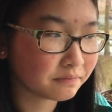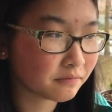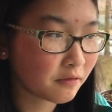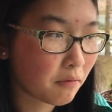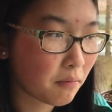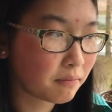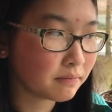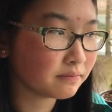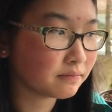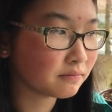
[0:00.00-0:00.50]

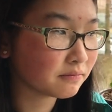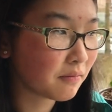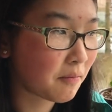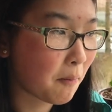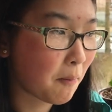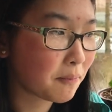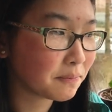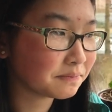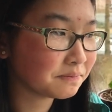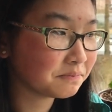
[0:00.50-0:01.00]

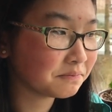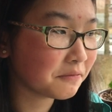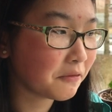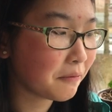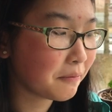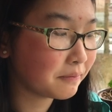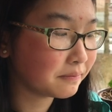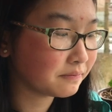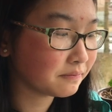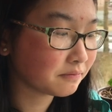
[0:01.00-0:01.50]

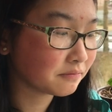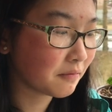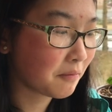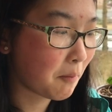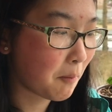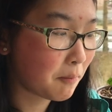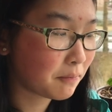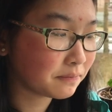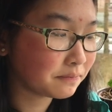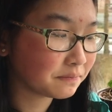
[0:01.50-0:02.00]
Uh-oh. She
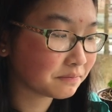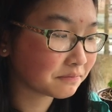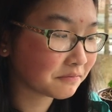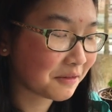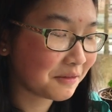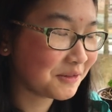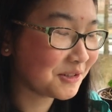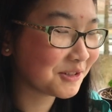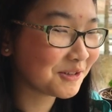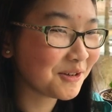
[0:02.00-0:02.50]
like it.
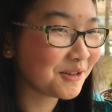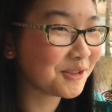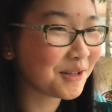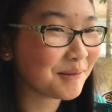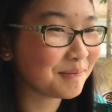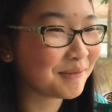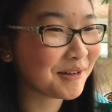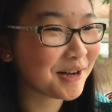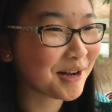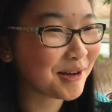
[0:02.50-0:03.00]
It's not
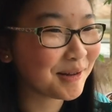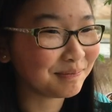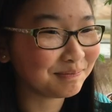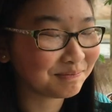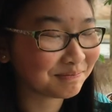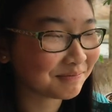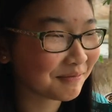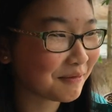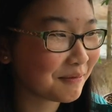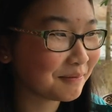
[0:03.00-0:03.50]
that bad.
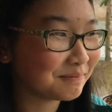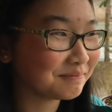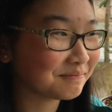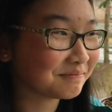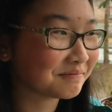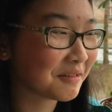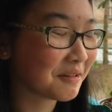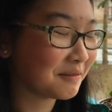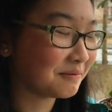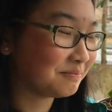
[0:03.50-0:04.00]

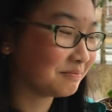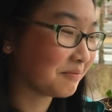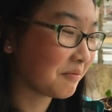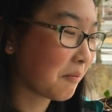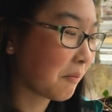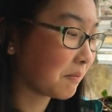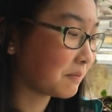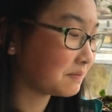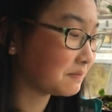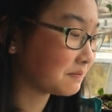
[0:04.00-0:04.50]
Oh,
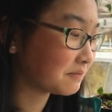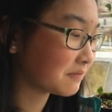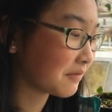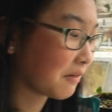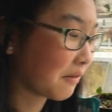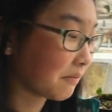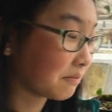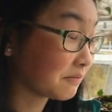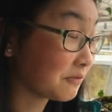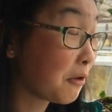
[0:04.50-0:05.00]

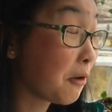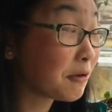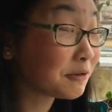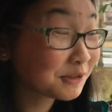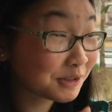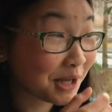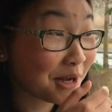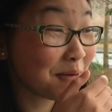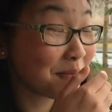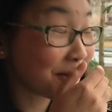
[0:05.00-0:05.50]
whoa. Wow. Oh,
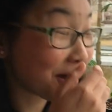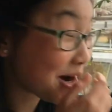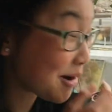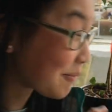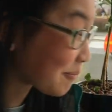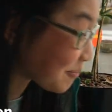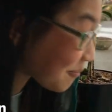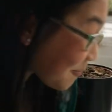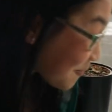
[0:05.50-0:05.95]
it's getting bad.